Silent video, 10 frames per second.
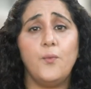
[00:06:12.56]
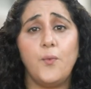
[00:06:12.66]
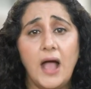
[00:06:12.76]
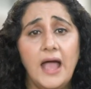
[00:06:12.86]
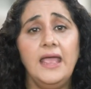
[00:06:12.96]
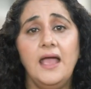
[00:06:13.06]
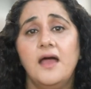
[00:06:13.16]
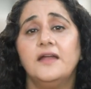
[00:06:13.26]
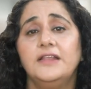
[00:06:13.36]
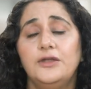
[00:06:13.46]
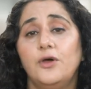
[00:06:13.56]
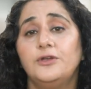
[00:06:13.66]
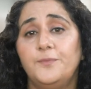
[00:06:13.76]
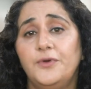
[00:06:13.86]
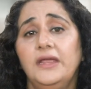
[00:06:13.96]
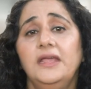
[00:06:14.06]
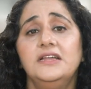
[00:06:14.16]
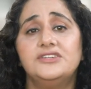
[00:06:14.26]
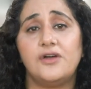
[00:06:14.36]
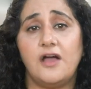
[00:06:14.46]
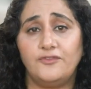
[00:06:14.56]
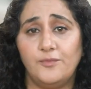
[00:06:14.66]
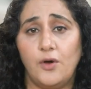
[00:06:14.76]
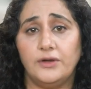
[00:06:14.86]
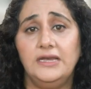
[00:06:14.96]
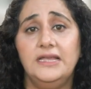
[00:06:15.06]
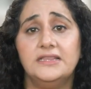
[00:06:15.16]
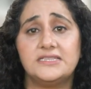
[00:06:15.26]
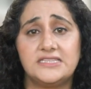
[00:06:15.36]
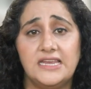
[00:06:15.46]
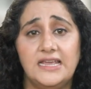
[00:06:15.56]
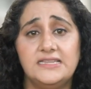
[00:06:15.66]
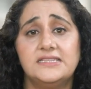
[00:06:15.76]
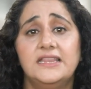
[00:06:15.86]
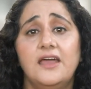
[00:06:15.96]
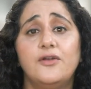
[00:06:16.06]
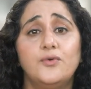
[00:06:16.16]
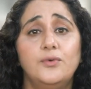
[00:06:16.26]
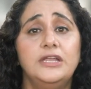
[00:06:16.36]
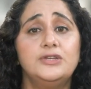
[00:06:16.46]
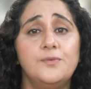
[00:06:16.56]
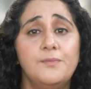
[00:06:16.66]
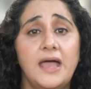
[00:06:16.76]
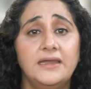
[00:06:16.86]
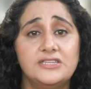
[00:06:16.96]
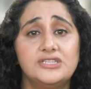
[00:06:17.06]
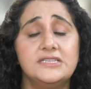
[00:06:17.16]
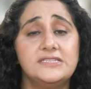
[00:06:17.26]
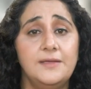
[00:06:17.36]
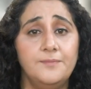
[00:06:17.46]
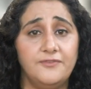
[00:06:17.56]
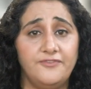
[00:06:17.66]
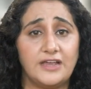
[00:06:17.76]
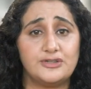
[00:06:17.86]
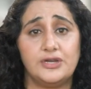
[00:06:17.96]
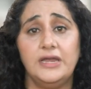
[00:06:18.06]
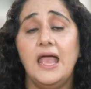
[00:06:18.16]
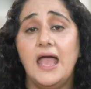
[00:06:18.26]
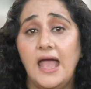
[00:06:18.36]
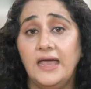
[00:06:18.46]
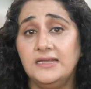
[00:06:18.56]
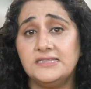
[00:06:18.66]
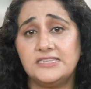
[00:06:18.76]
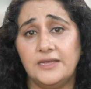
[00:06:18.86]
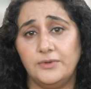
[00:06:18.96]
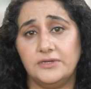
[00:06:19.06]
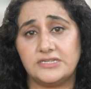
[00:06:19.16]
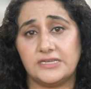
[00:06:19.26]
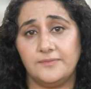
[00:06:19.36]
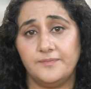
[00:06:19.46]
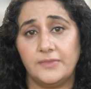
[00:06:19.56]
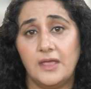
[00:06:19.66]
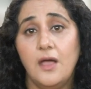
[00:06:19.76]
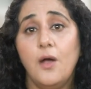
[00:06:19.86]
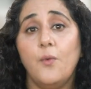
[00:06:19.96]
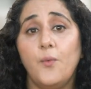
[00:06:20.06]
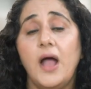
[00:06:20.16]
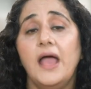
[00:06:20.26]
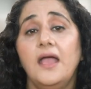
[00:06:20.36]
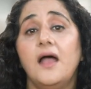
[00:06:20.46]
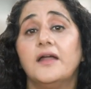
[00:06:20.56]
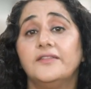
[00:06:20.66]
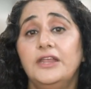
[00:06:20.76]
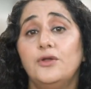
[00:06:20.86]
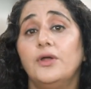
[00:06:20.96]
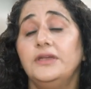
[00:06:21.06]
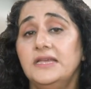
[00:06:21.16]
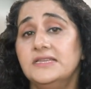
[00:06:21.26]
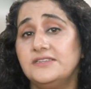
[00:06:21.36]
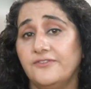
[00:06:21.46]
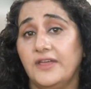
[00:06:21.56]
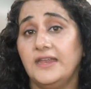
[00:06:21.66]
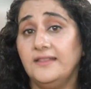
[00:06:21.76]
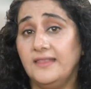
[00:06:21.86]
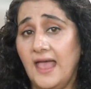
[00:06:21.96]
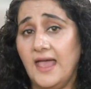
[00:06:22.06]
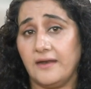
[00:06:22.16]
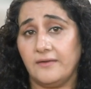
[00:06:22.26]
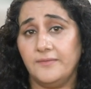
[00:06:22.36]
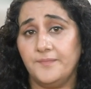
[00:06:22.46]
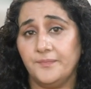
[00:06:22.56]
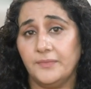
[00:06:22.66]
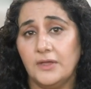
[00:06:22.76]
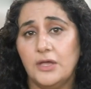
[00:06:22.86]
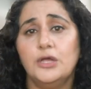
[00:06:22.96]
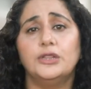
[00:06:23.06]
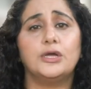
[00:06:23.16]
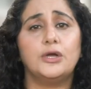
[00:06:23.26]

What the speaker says: why are they not bringing a draft model in the states they are ruling to manage this imperfection and instability? Why are they not interfering there? The